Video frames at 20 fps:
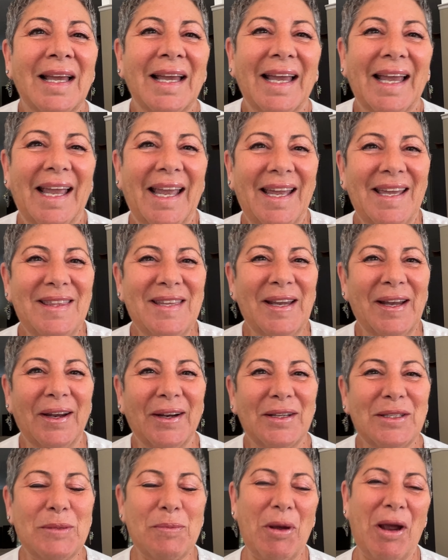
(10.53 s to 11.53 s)
Hey there,
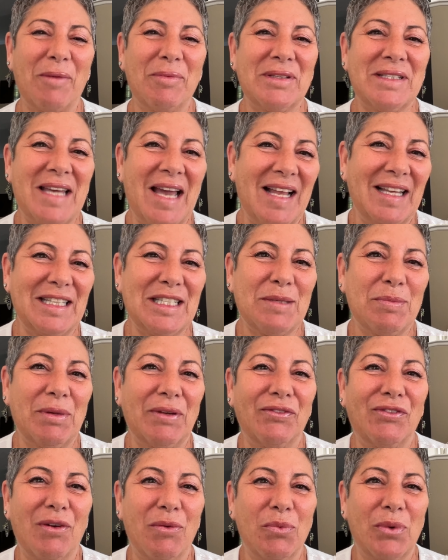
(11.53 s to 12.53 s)
it's Barbara Talisman
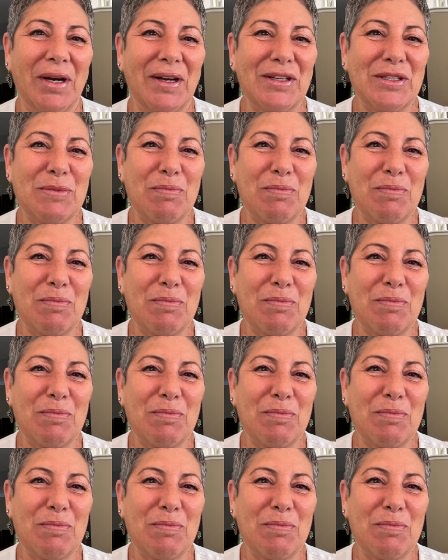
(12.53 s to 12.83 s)
from Where's